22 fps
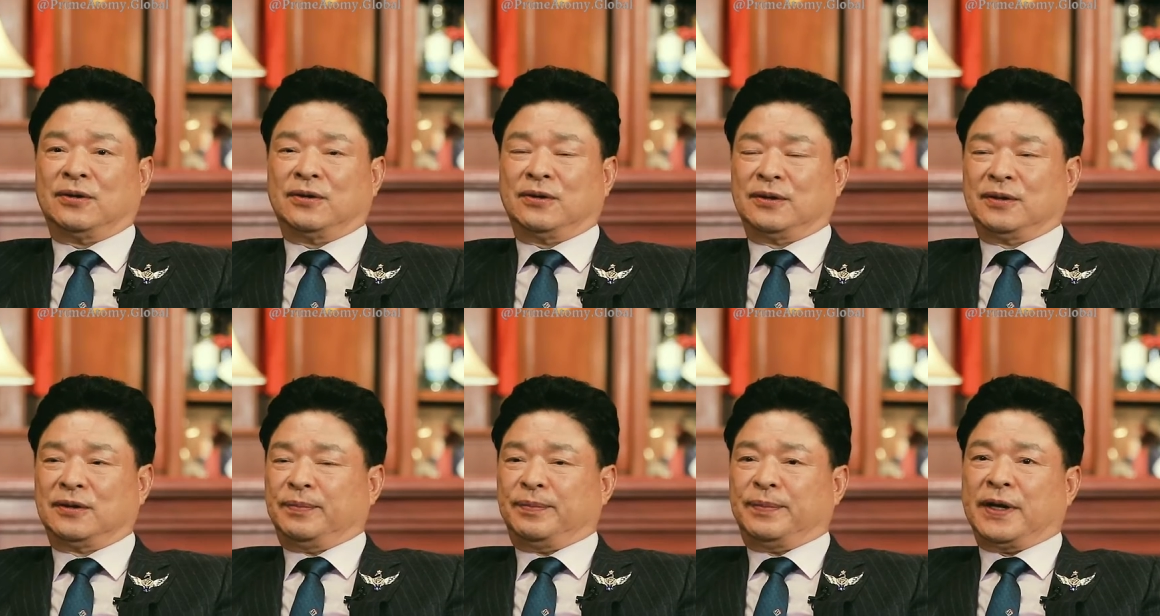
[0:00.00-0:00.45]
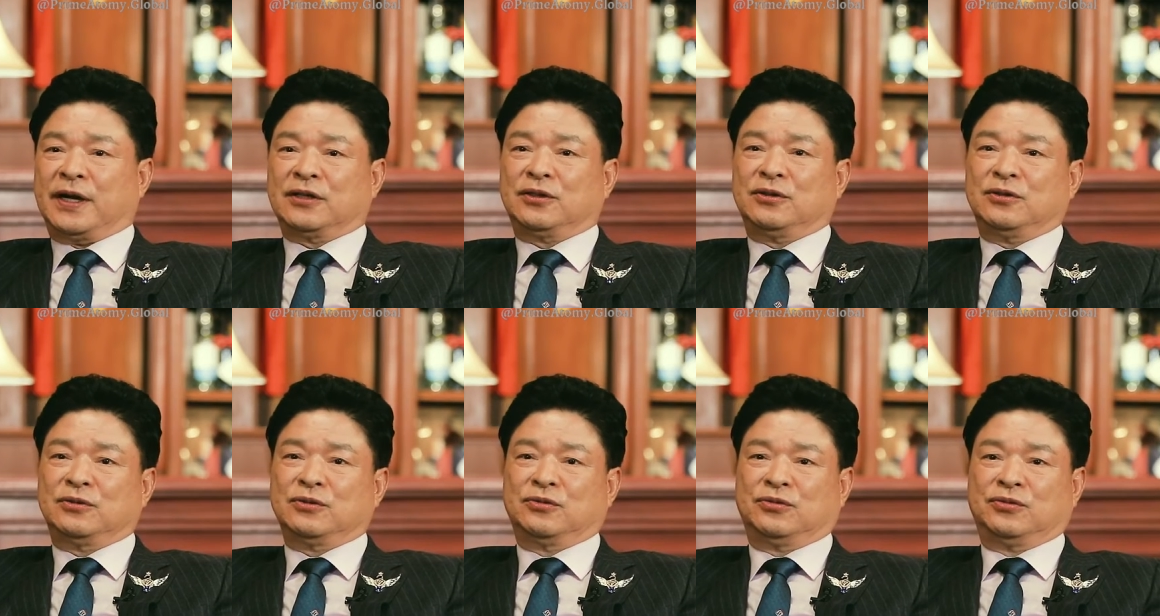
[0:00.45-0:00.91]
After the
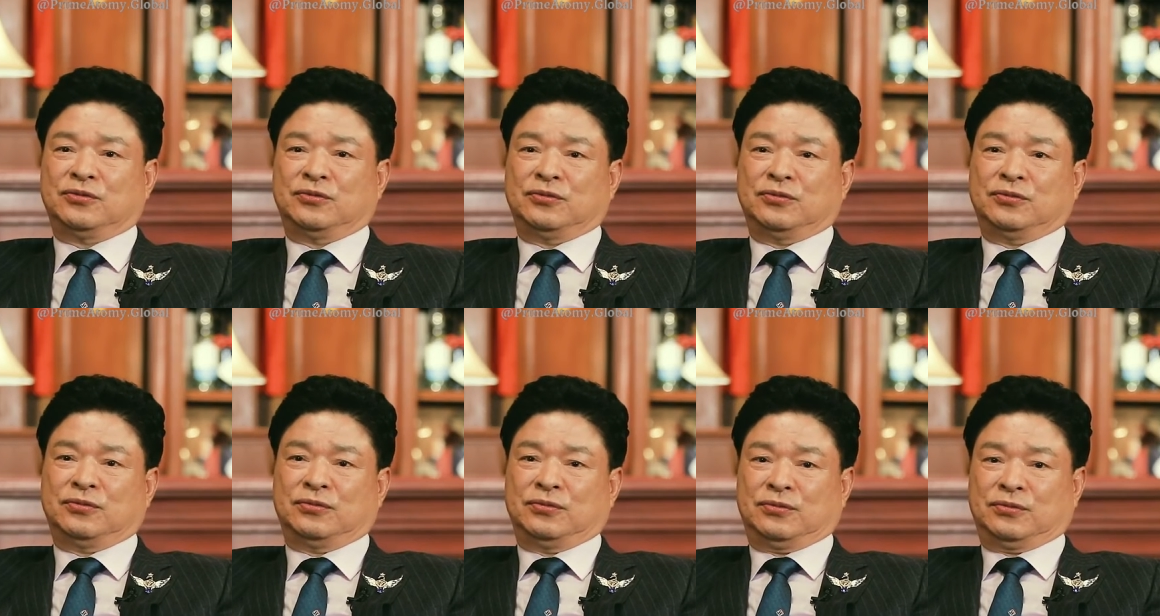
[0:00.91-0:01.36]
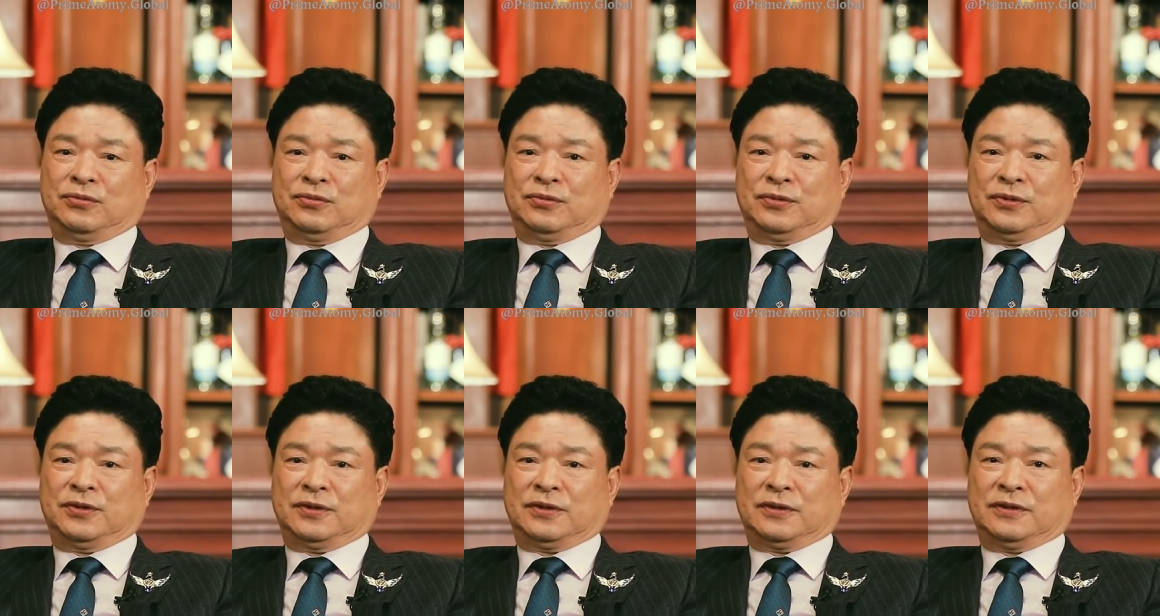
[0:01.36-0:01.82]
session,
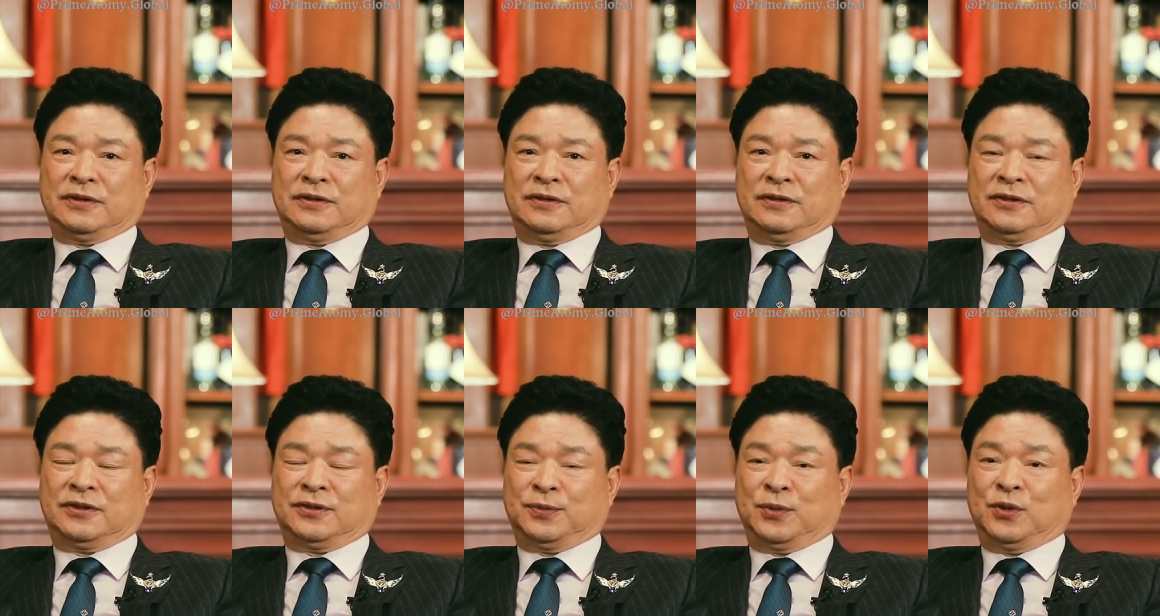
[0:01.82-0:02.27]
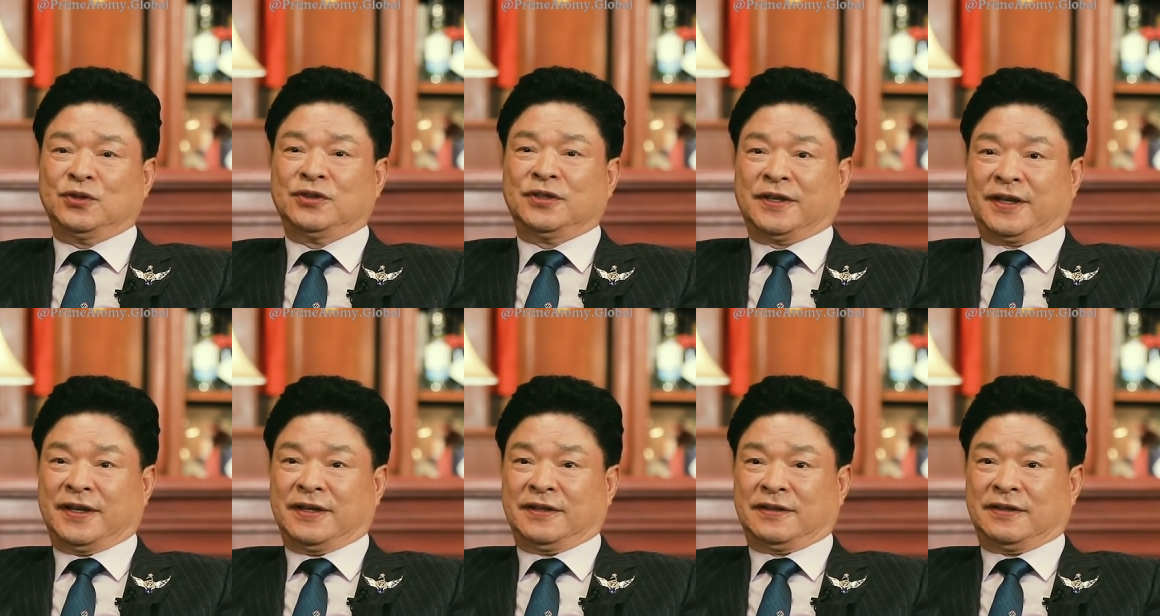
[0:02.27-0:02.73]
sponsor Jungsu
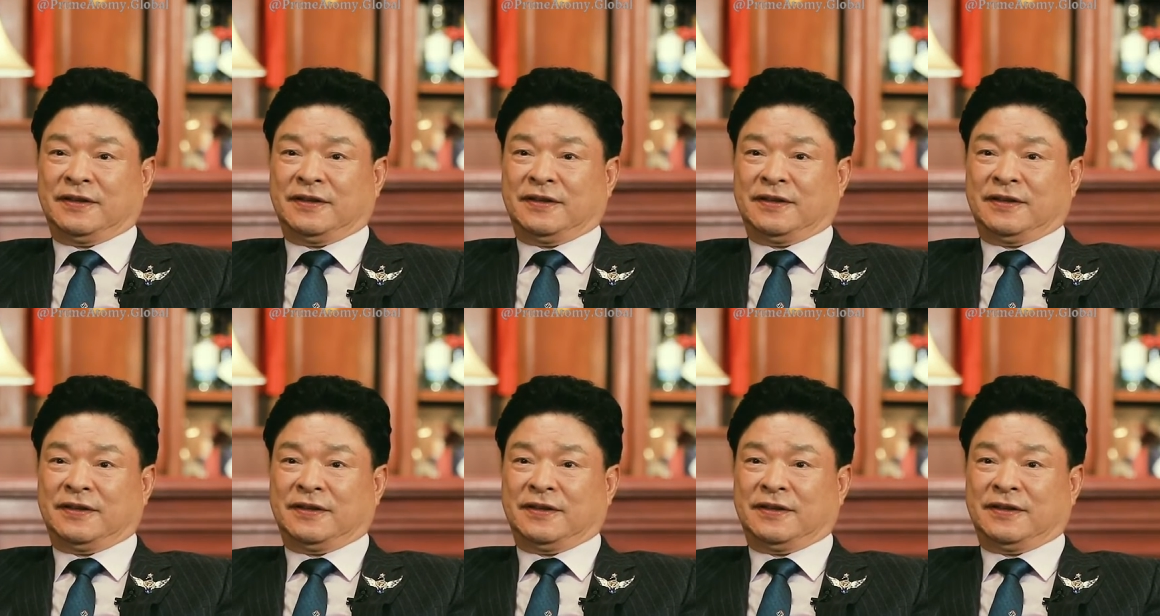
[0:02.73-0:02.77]
Park,